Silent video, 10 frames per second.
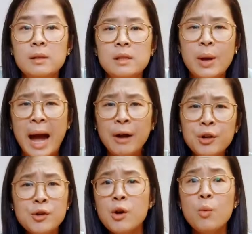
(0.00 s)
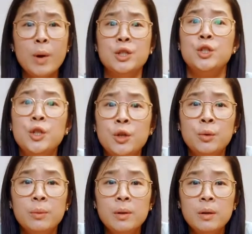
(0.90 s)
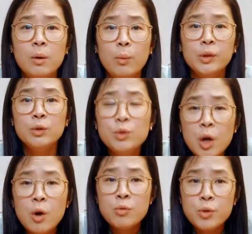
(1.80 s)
So how do you know what to do when you don't